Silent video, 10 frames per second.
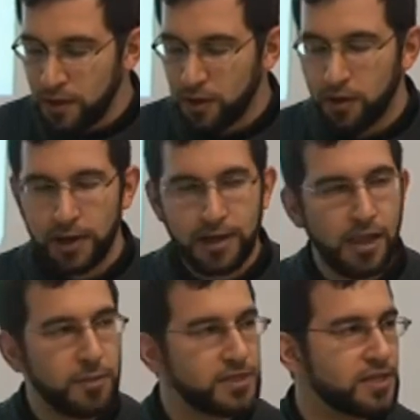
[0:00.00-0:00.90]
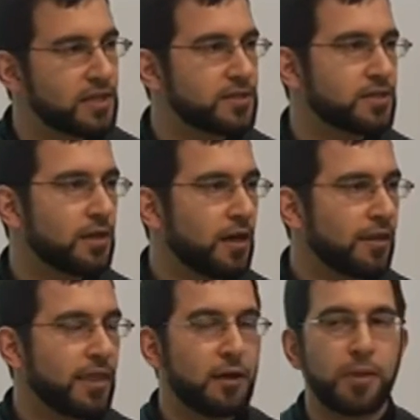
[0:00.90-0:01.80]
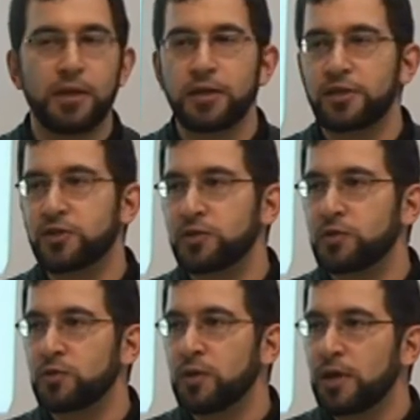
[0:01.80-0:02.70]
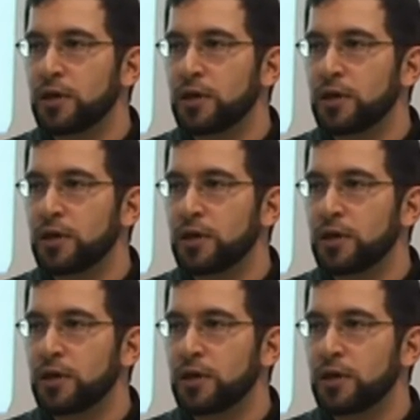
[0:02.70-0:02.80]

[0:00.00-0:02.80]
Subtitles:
And clemency is that ability to